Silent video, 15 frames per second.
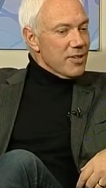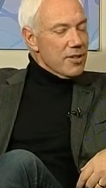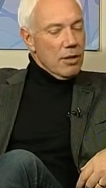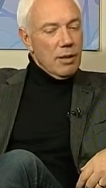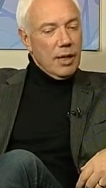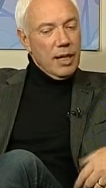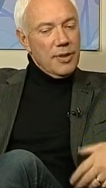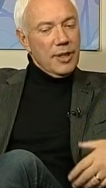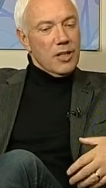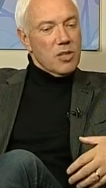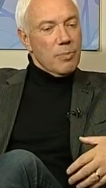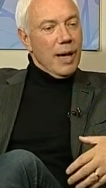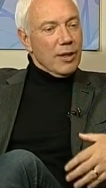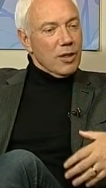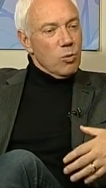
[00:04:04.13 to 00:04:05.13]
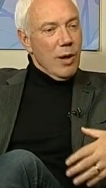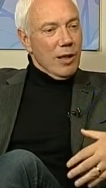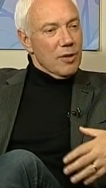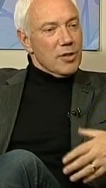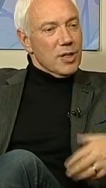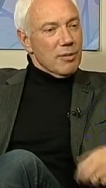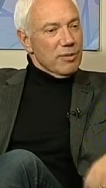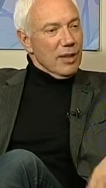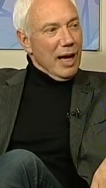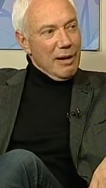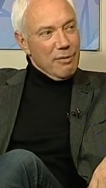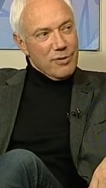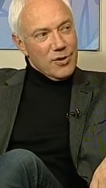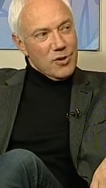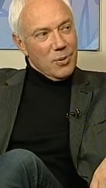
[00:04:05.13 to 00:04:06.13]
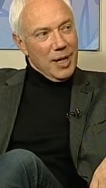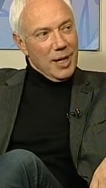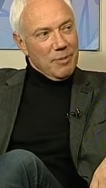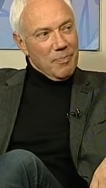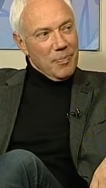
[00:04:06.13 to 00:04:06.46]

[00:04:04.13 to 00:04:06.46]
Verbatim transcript: So I think it's about quality of life as well.